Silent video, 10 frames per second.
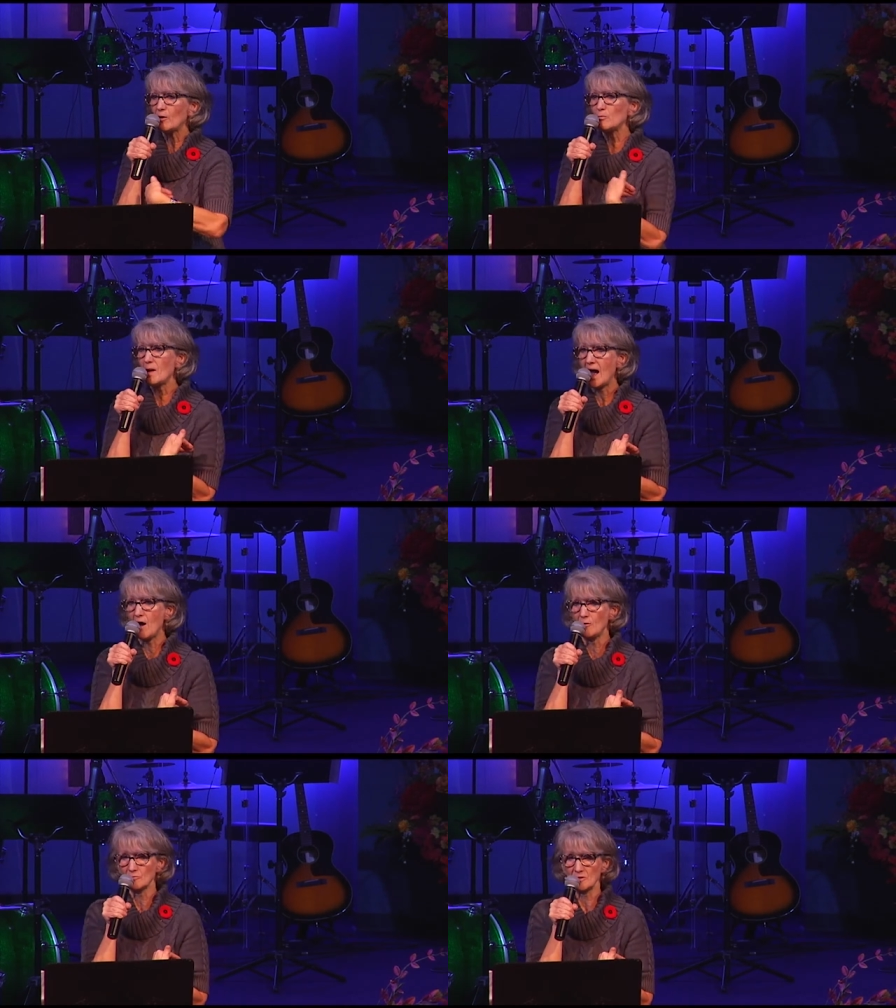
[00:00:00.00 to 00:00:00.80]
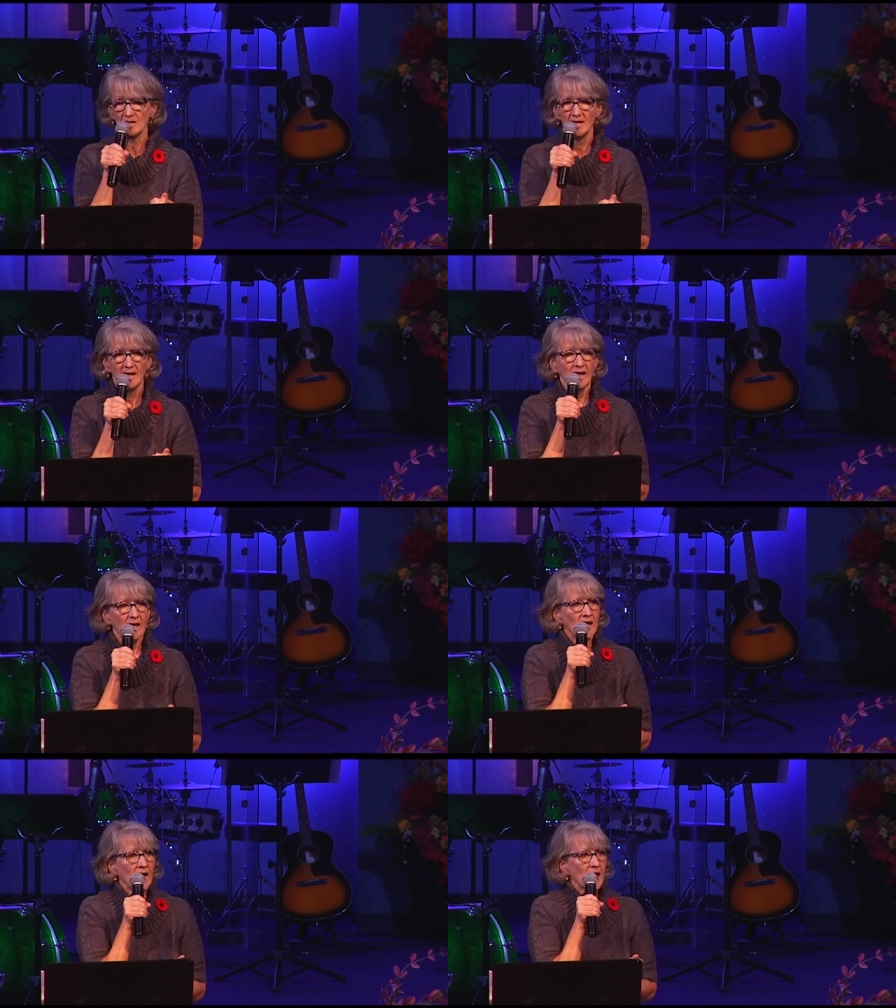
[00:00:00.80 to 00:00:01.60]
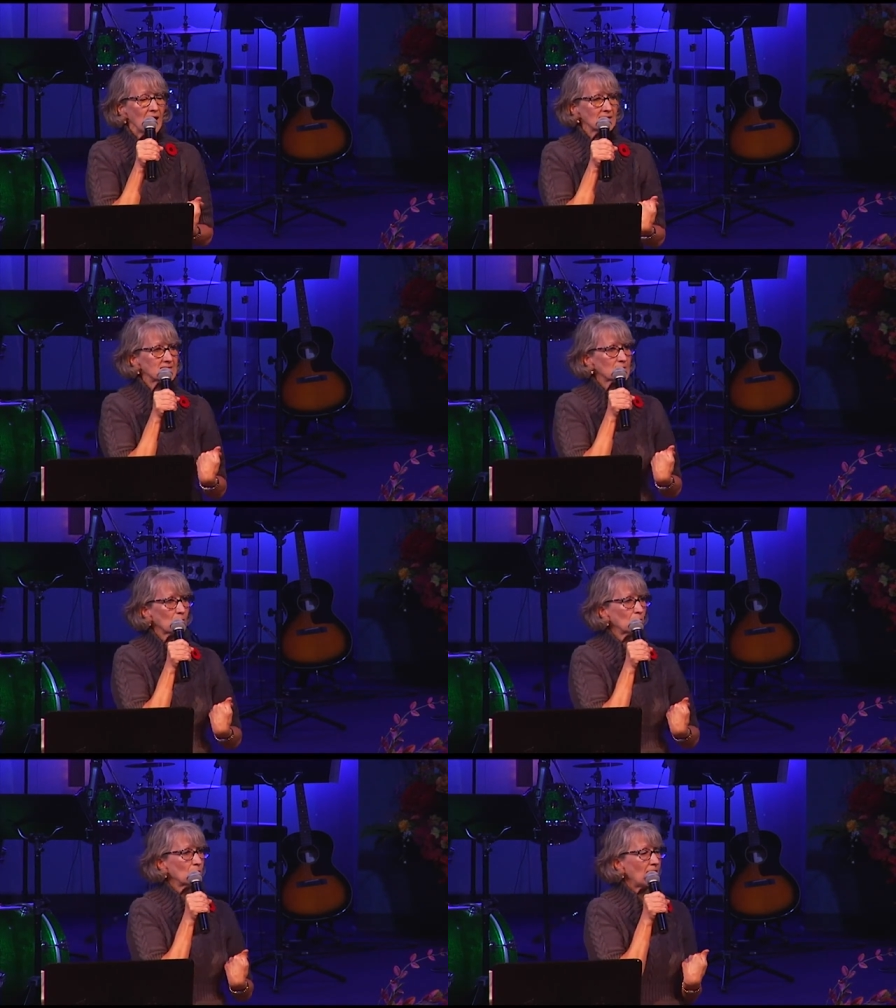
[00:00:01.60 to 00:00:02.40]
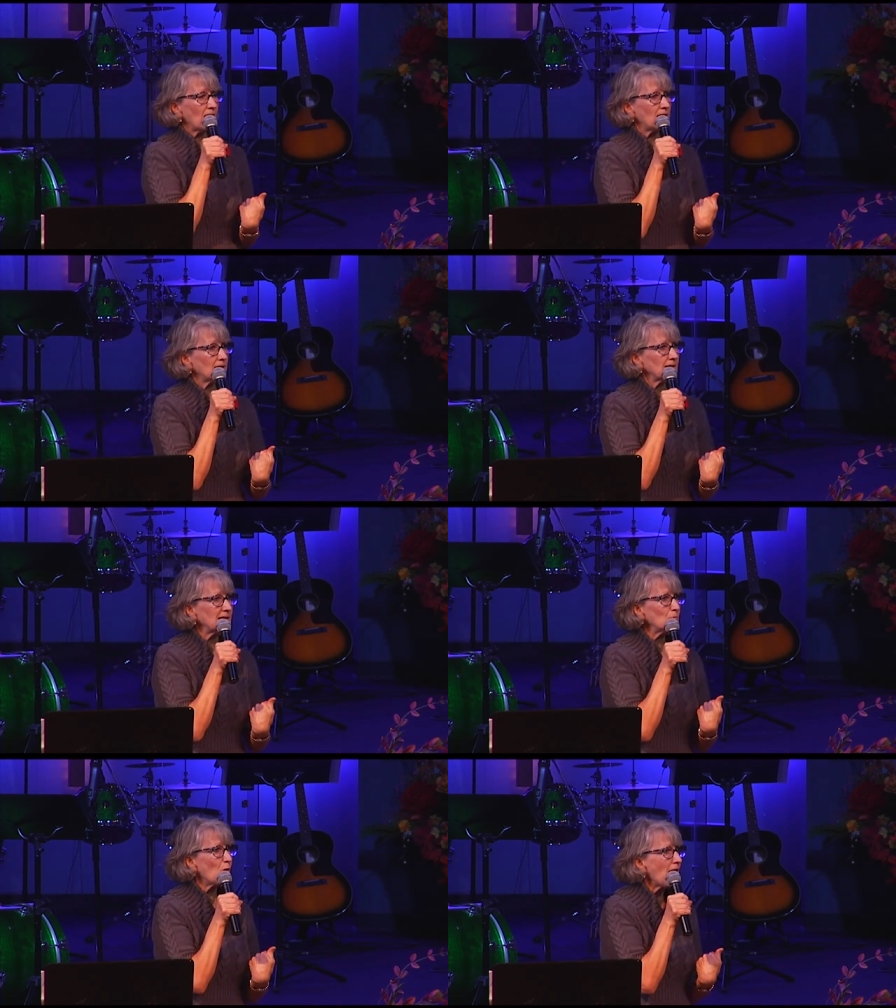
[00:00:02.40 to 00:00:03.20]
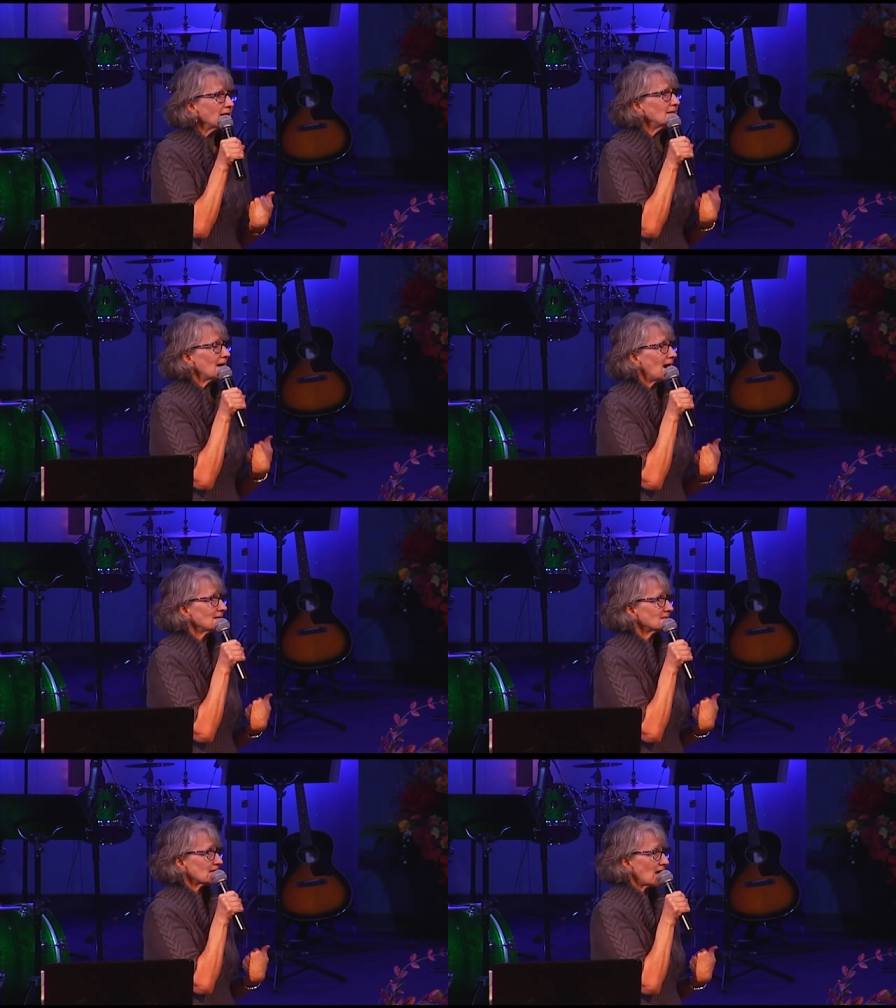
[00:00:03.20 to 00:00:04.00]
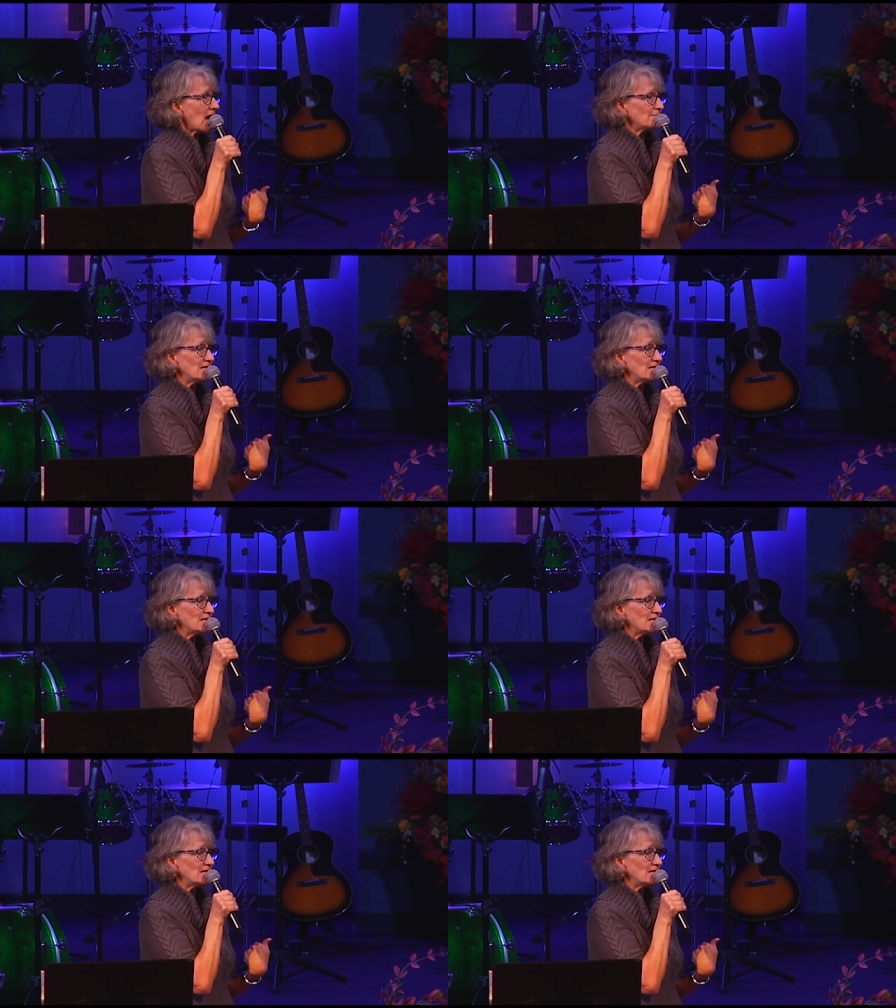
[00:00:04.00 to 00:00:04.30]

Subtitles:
around. And so he wanted us to come.